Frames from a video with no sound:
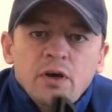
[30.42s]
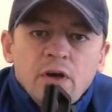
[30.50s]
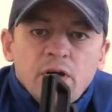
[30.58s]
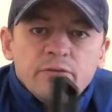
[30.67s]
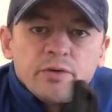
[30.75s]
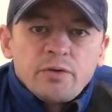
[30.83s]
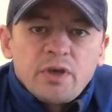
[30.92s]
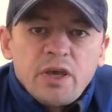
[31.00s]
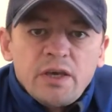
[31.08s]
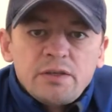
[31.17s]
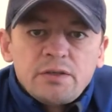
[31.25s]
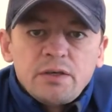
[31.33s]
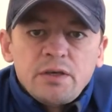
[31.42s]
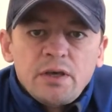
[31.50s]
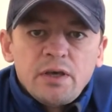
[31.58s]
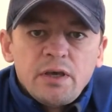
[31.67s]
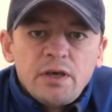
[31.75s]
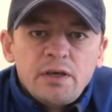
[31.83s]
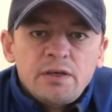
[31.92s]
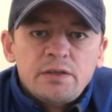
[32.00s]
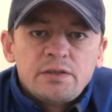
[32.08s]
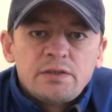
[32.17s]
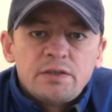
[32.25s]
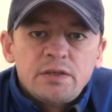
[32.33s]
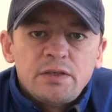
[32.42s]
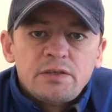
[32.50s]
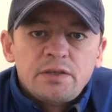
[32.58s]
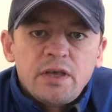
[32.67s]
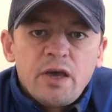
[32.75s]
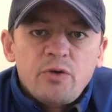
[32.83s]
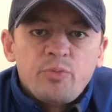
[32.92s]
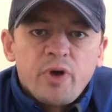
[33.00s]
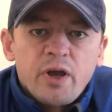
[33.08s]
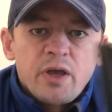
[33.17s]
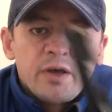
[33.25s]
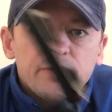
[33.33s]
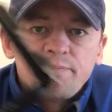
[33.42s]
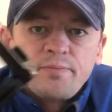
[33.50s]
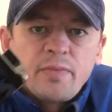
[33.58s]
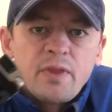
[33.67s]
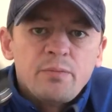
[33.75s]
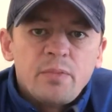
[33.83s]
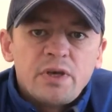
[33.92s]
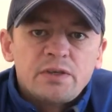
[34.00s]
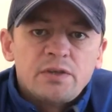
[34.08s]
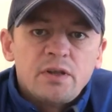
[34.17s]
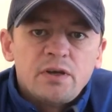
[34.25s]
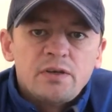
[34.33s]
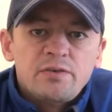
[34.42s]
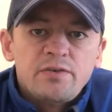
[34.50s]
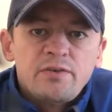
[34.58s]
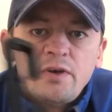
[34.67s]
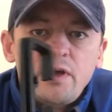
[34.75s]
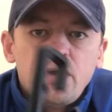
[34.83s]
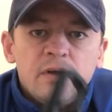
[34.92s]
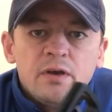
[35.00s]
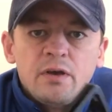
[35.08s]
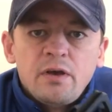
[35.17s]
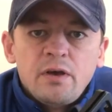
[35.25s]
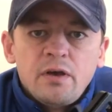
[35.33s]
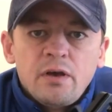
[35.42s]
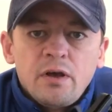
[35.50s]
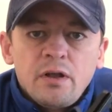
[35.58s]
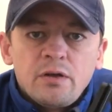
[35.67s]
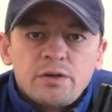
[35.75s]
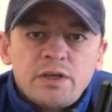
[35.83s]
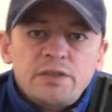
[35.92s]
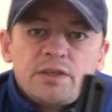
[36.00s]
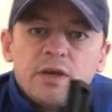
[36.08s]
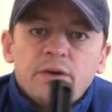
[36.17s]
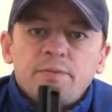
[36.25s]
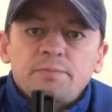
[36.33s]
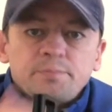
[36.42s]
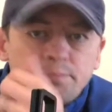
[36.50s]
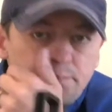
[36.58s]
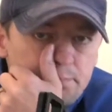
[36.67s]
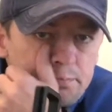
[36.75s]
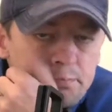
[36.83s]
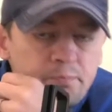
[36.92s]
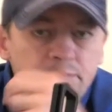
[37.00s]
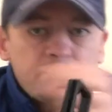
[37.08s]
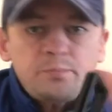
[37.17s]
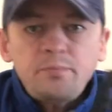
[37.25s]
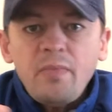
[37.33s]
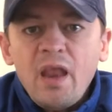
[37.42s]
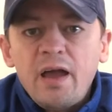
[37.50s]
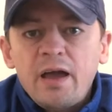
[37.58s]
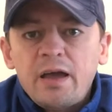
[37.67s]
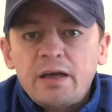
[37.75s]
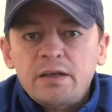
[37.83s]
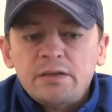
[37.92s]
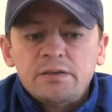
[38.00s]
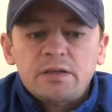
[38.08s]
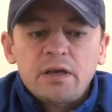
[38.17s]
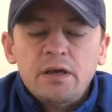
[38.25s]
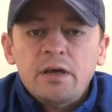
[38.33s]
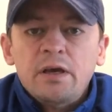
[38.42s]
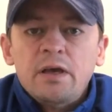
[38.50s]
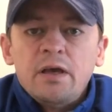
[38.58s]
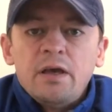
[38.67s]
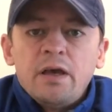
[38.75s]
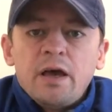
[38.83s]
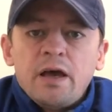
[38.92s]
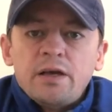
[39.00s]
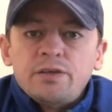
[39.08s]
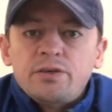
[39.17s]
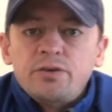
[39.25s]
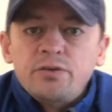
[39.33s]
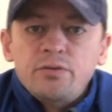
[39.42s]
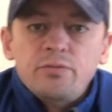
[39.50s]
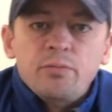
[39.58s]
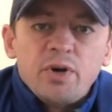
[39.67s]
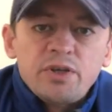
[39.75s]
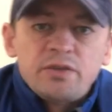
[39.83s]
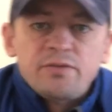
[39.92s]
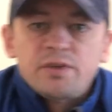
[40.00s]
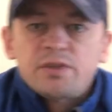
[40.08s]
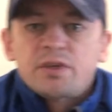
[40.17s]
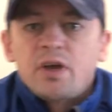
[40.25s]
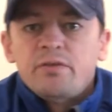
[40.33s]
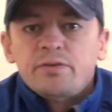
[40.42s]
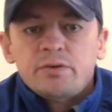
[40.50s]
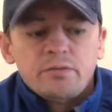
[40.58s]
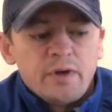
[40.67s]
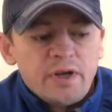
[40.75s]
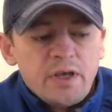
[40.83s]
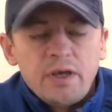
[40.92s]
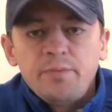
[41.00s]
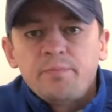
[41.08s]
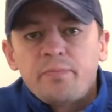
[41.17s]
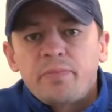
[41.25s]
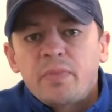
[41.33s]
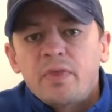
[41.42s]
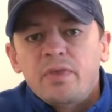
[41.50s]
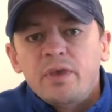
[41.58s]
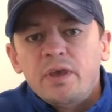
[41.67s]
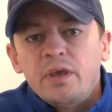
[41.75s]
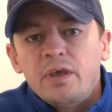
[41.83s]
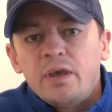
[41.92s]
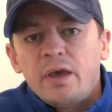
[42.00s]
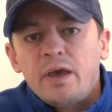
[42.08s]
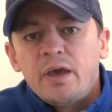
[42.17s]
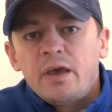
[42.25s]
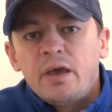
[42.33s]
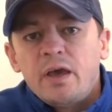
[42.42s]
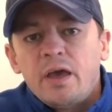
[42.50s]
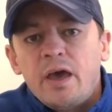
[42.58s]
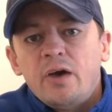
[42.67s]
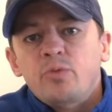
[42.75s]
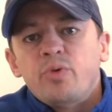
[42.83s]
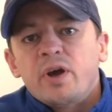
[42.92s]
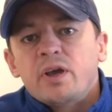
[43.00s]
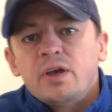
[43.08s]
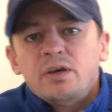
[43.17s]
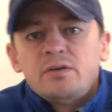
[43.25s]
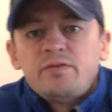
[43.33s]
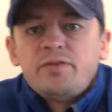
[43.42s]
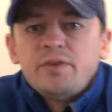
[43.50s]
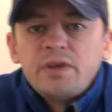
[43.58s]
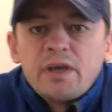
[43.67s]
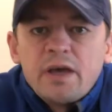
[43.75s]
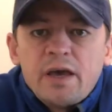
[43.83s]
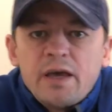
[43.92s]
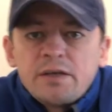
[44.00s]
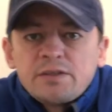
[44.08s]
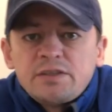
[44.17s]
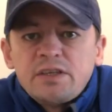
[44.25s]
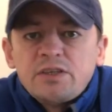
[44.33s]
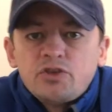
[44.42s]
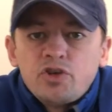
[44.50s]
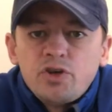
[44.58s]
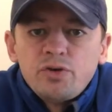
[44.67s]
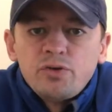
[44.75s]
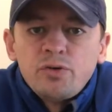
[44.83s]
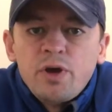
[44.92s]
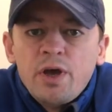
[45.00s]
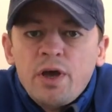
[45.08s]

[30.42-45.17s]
of your kit is the L-Bracket. Makes life a lot easier. And as you might have discovered already, the L-Bracket for the X-T2